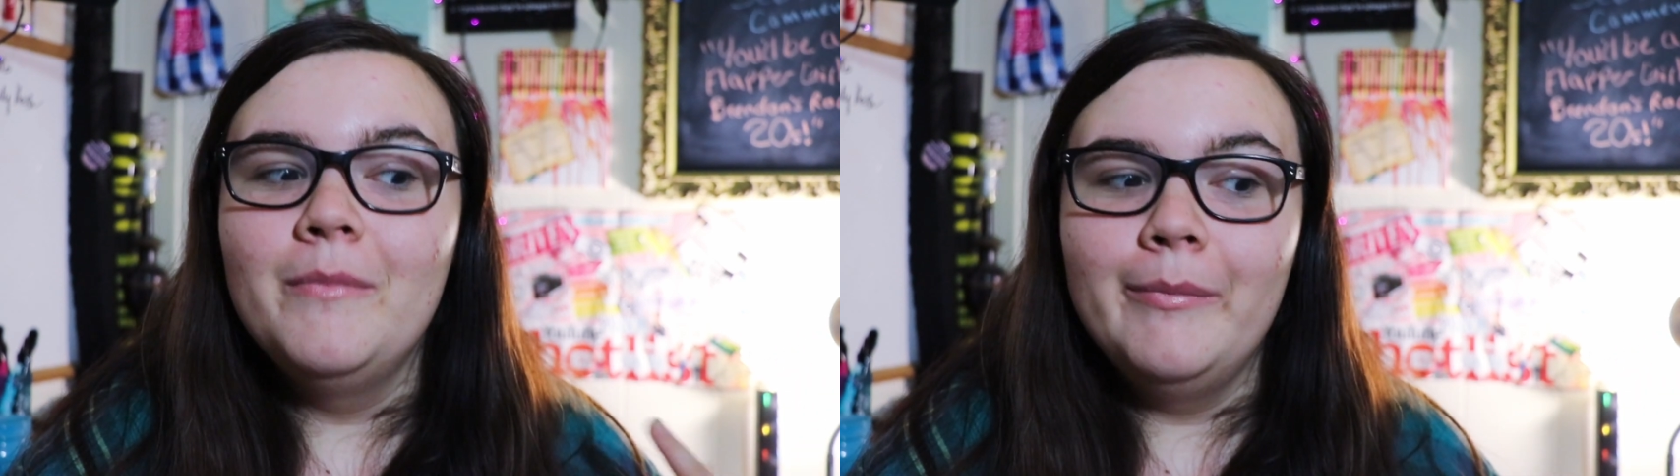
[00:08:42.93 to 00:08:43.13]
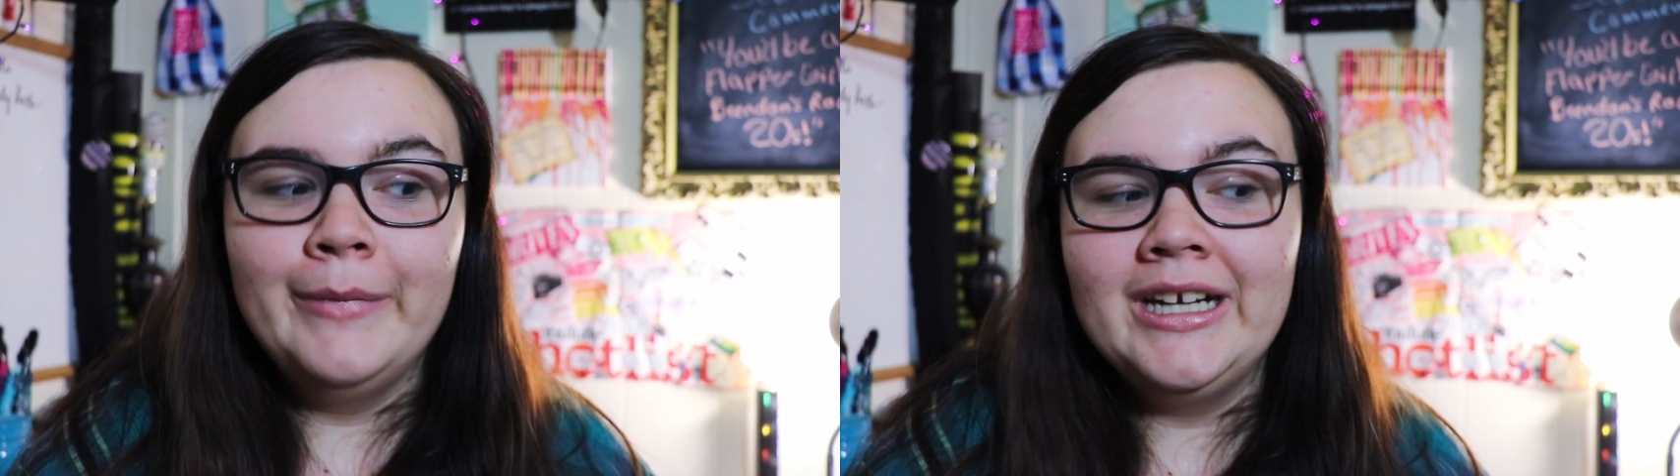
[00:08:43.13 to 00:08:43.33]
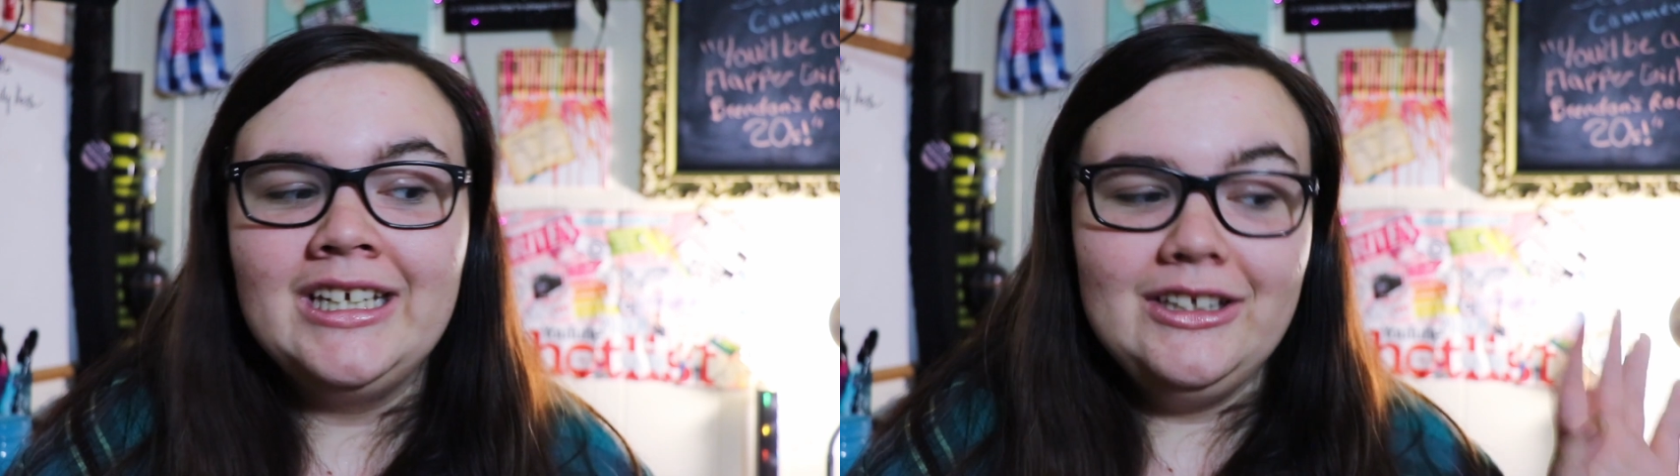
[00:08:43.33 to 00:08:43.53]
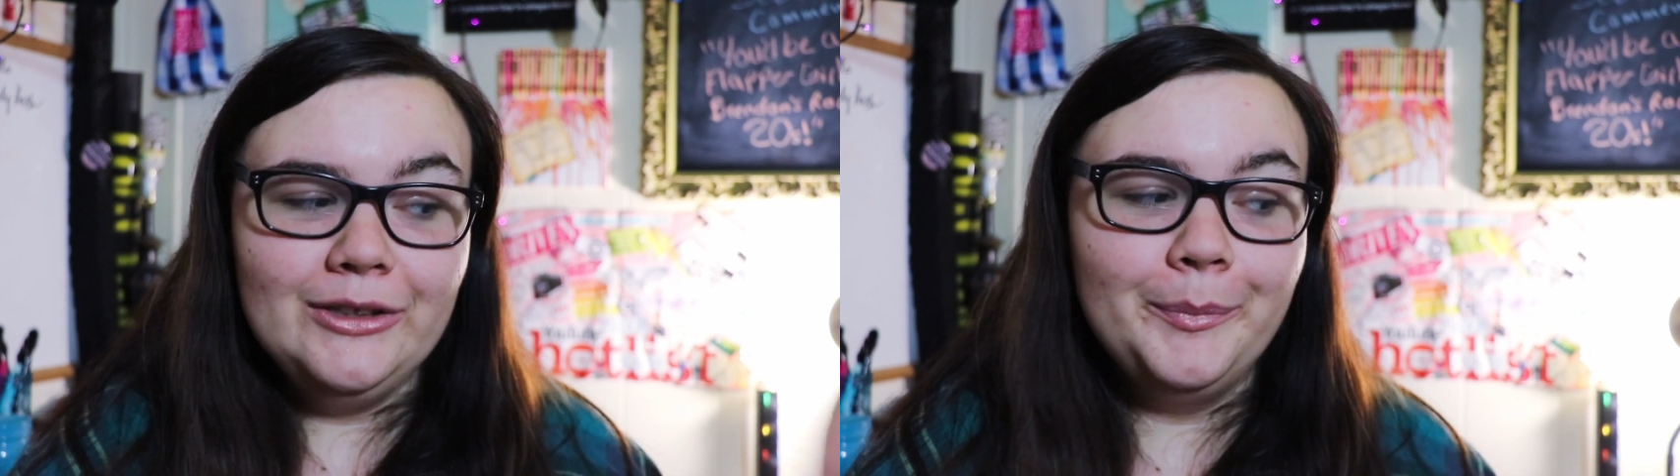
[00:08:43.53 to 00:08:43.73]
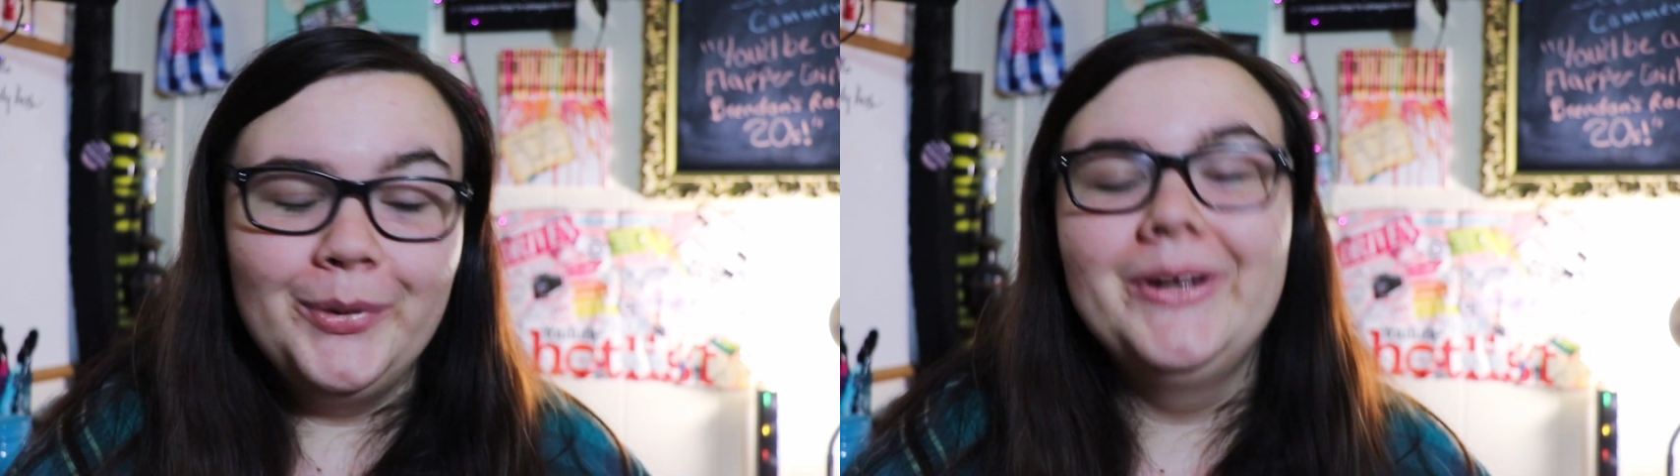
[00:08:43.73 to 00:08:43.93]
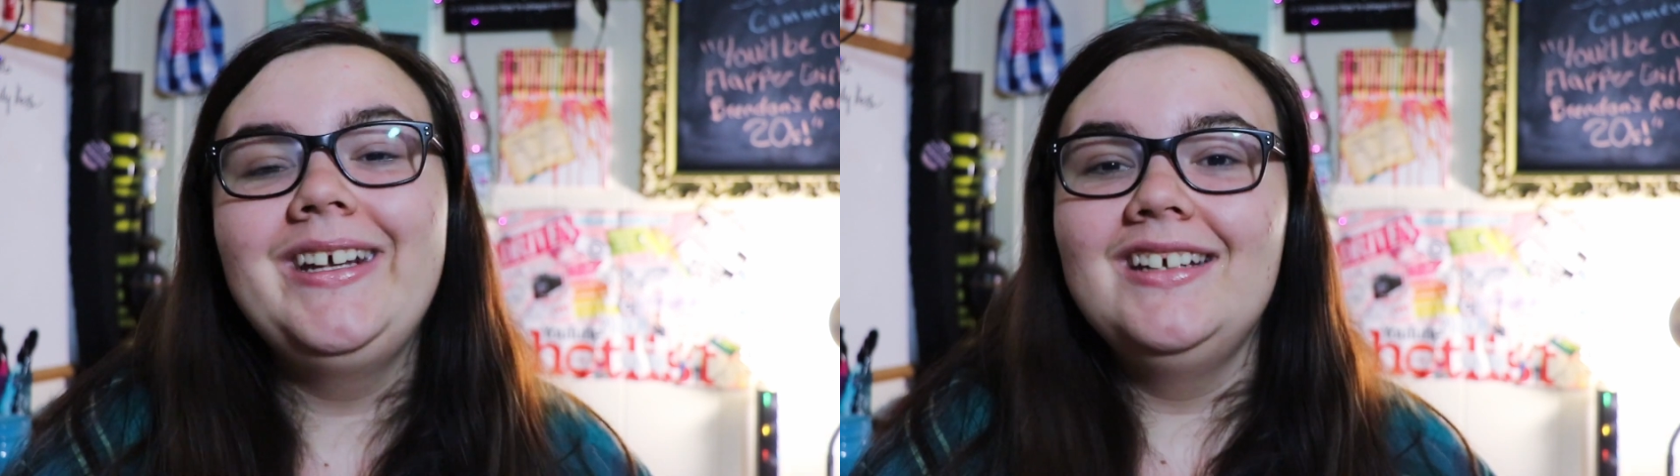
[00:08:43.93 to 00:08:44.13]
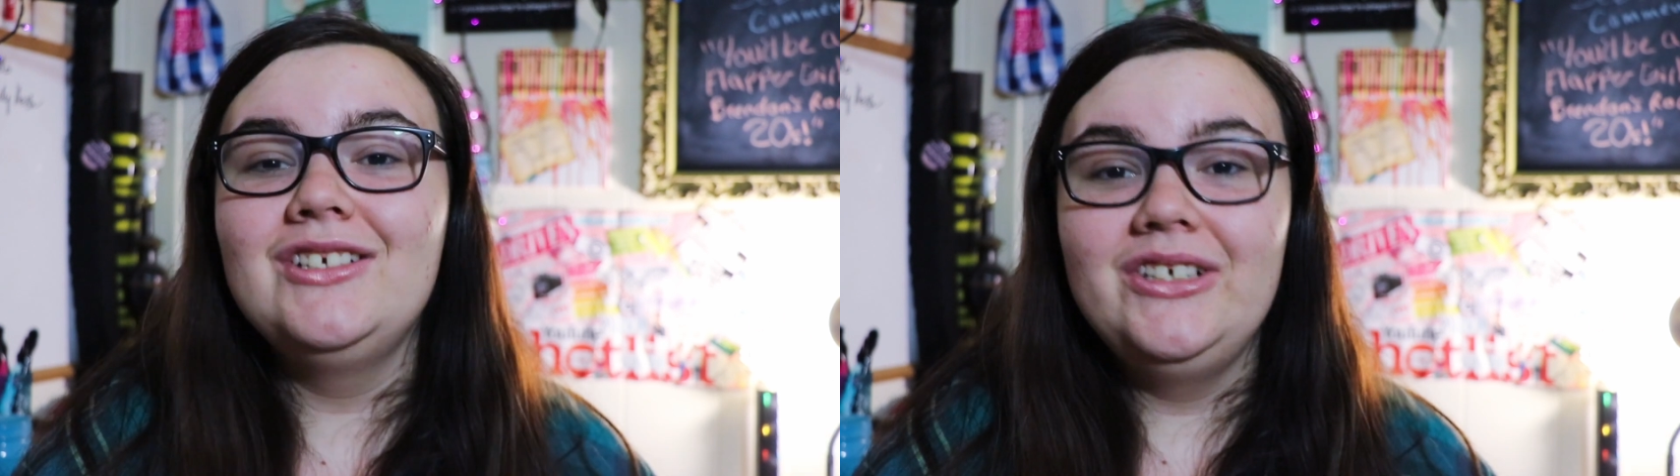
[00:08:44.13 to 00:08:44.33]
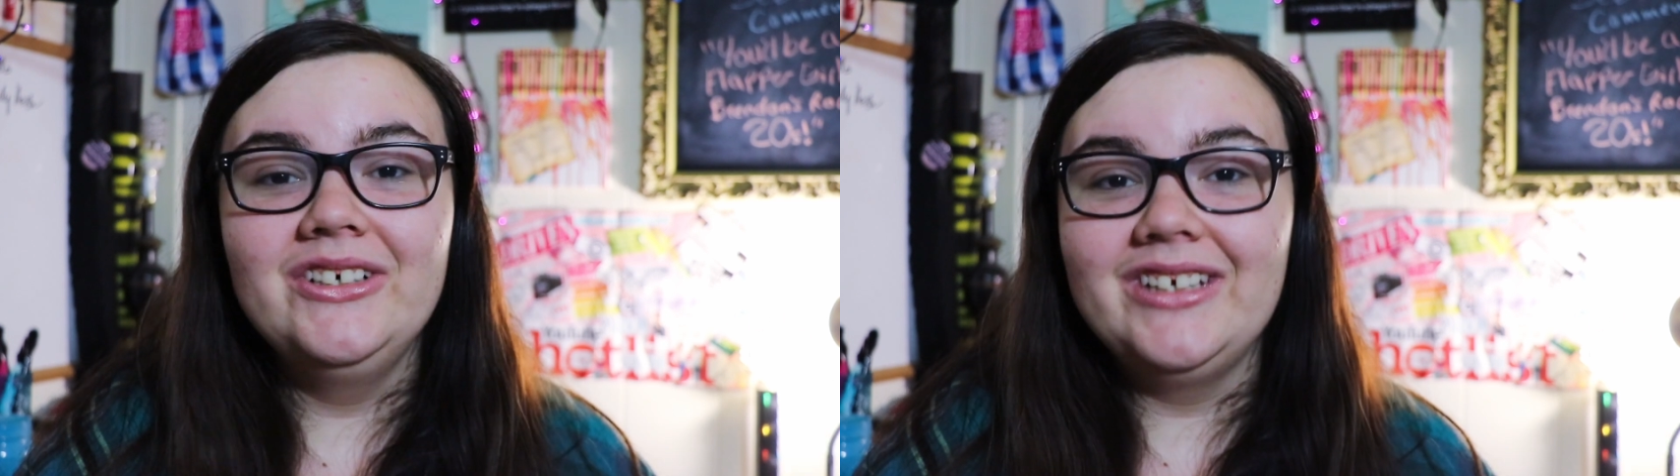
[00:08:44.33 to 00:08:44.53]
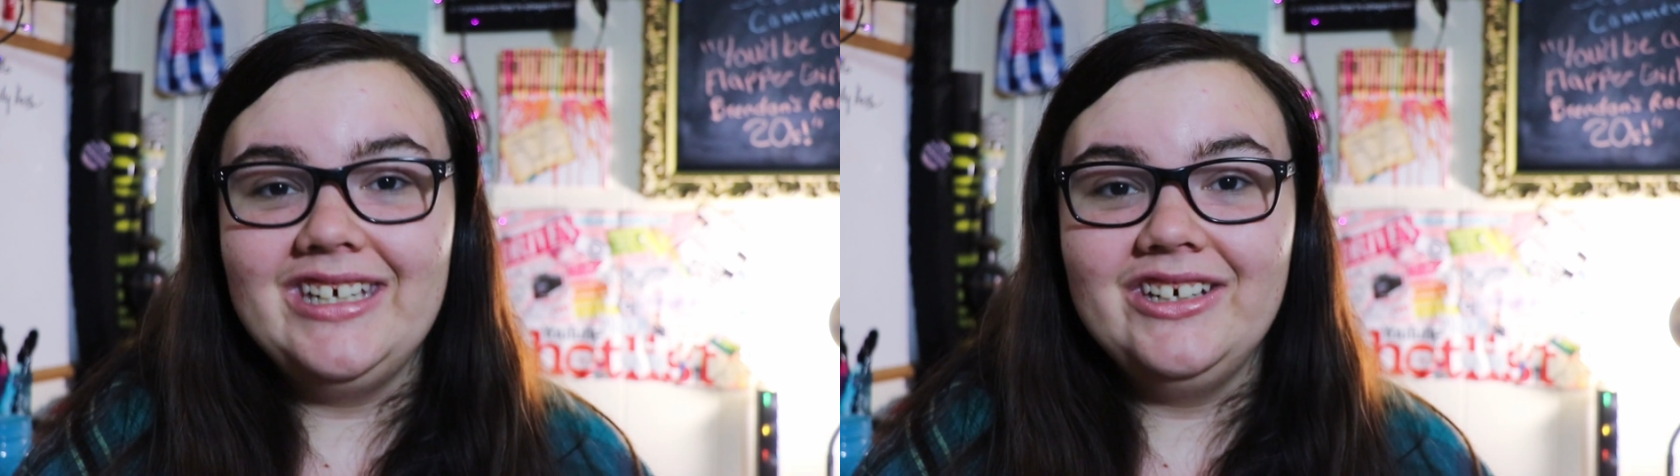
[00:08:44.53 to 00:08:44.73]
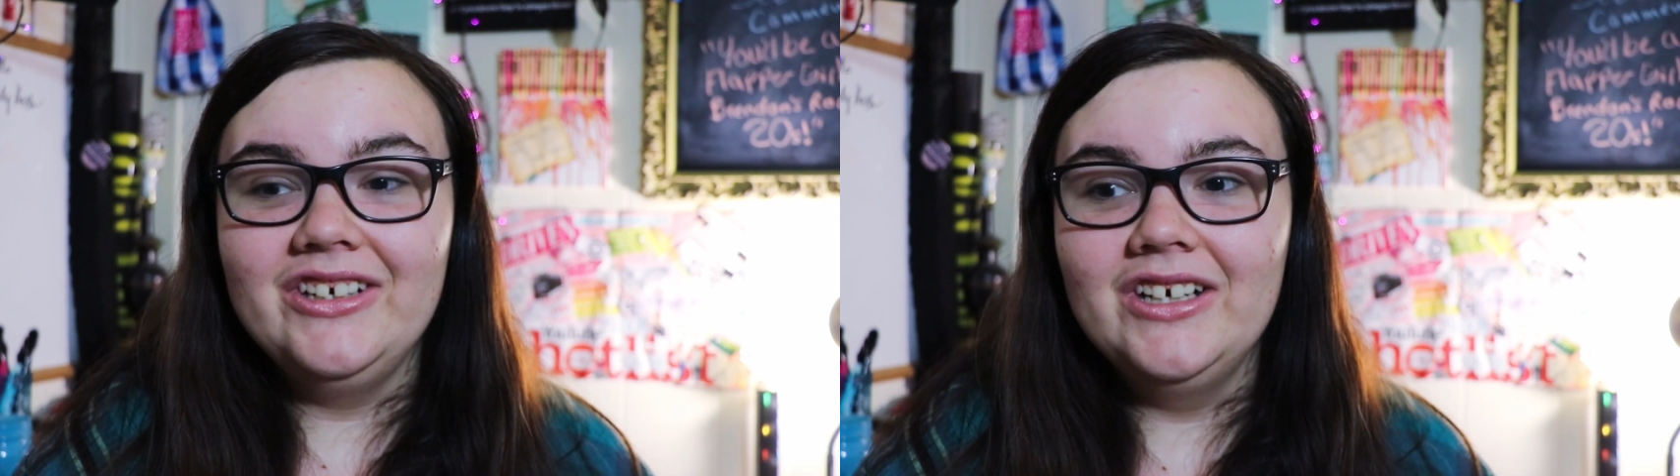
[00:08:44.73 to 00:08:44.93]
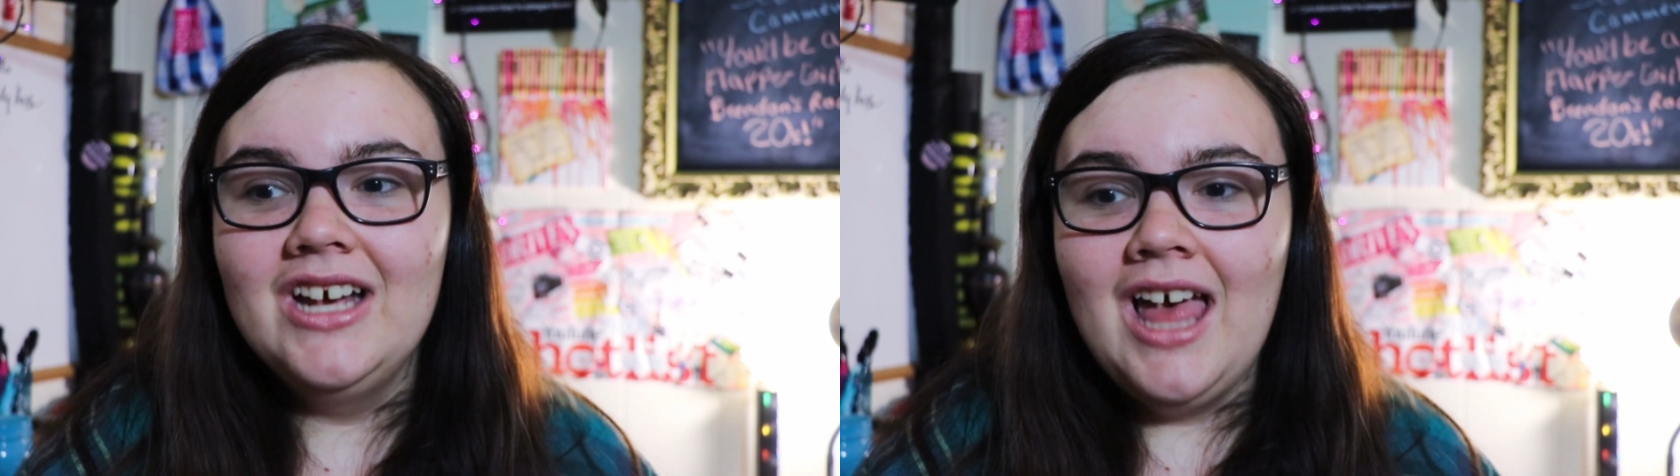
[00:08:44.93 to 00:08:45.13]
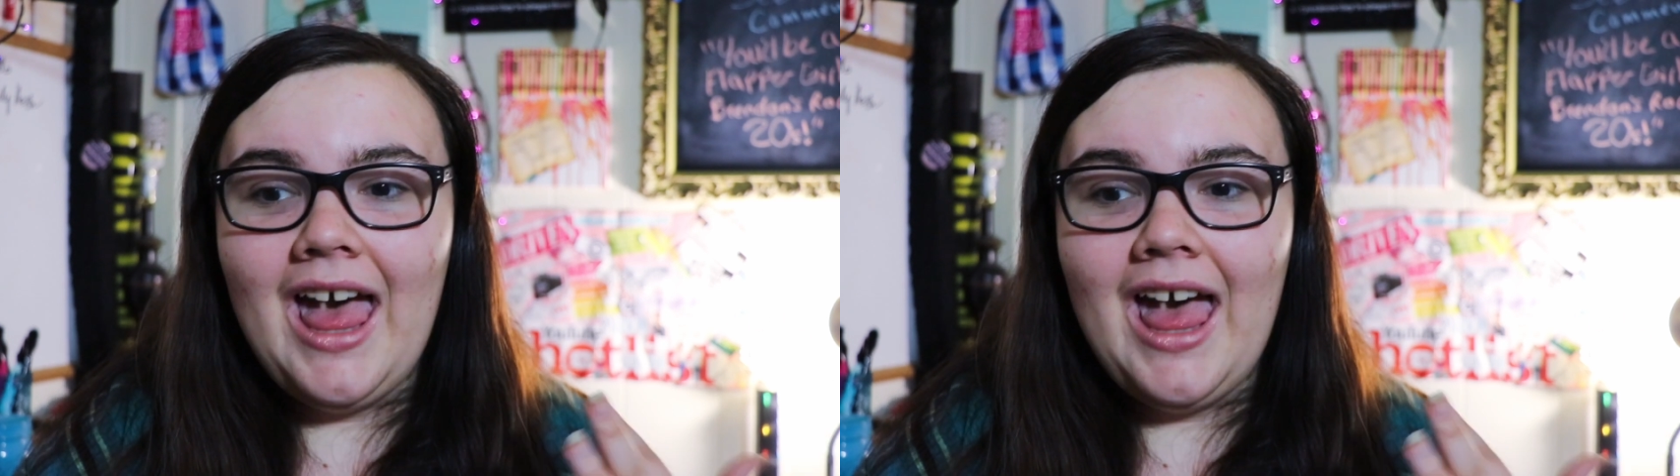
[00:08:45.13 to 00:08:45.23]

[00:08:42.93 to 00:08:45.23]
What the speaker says: money you put into your gear